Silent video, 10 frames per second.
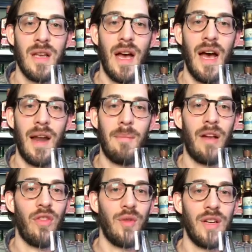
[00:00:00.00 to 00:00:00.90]
and
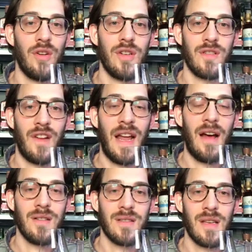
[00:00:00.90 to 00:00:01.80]
about 3/4 of an
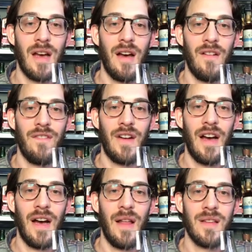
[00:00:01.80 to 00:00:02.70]
ounce of
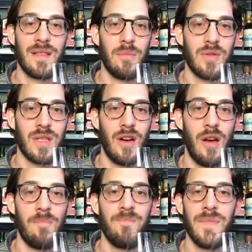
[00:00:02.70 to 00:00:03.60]
the simple syrup.